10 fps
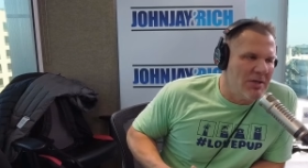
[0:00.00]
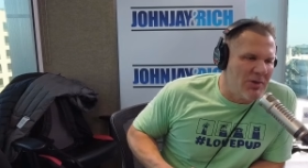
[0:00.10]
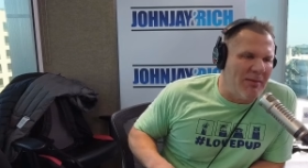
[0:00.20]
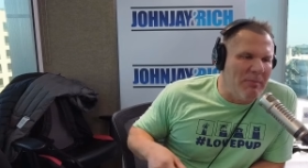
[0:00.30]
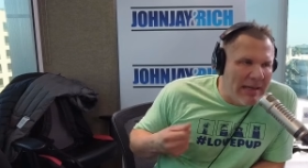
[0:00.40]

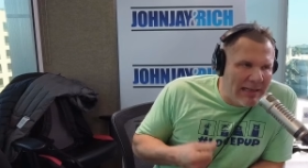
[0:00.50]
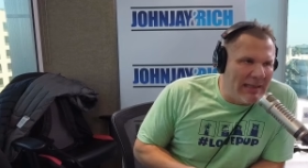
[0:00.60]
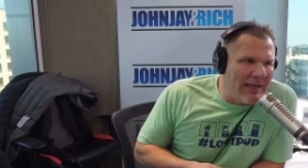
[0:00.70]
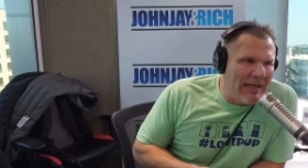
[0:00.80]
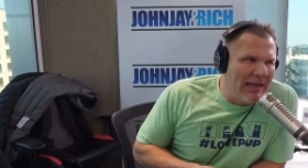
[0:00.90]
So I
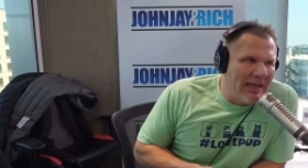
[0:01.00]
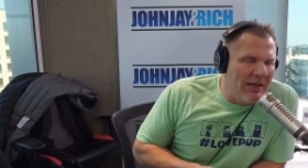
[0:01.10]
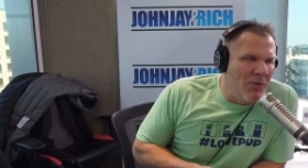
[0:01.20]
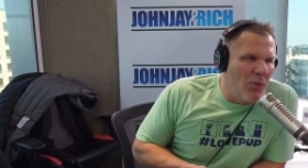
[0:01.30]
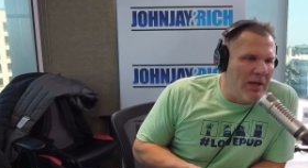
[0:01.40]
immediately
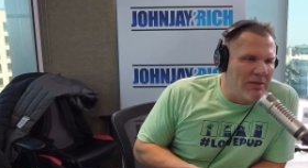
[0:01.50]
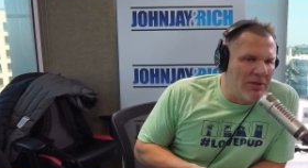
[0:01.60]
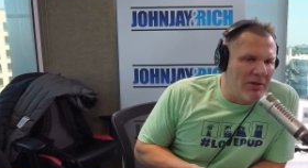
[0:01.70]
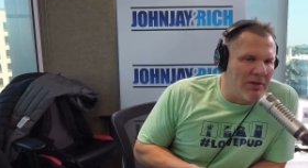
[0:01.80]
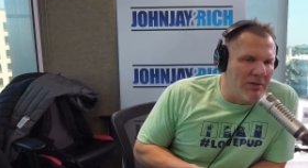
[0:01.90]
went
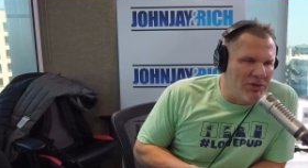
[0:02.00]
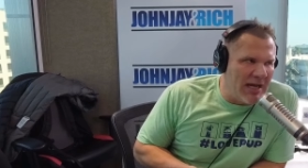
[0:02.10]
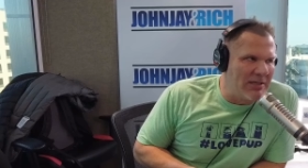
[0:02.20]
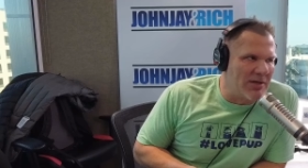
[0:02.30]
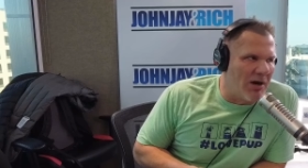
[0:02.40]
took
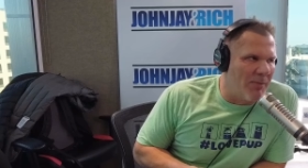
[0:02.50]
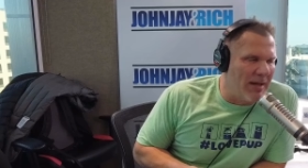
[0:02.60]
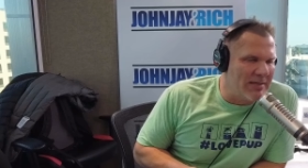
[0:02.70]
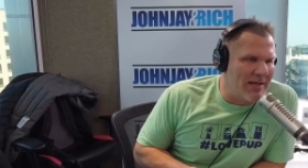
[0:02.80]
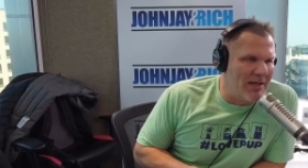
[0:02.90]
Jake's car,
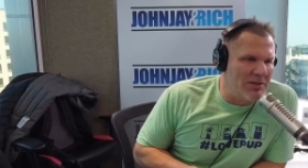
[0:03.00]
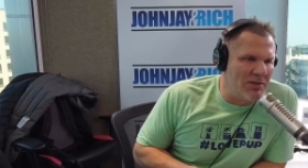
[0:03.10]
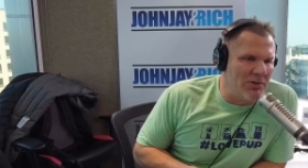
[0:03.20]
my son,